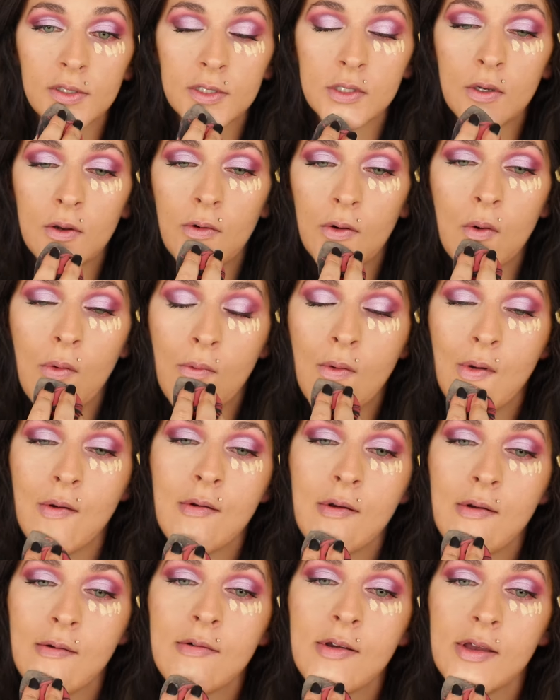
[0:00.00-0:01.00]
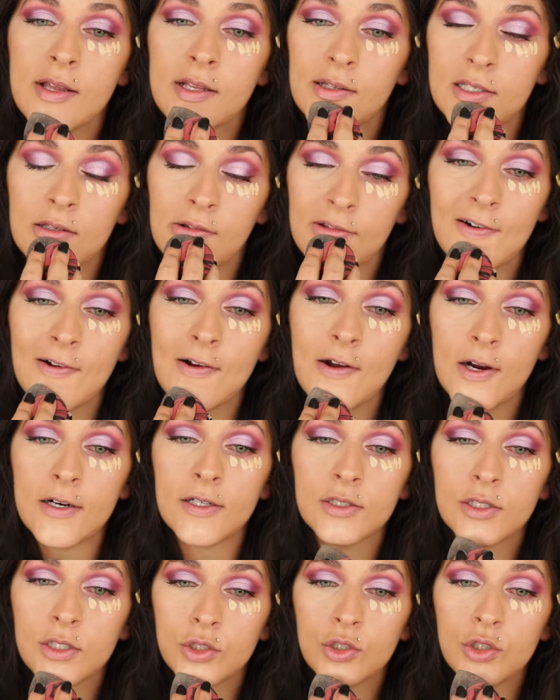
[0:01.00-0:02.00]
So it's a little
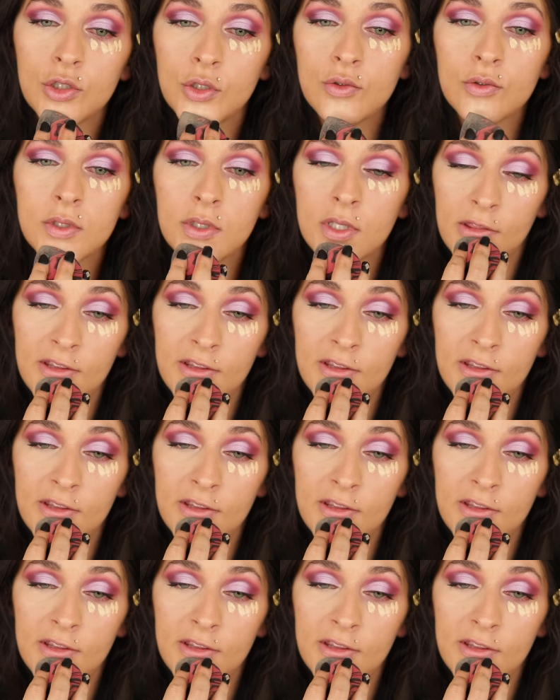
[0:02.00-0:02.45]
hard to choose.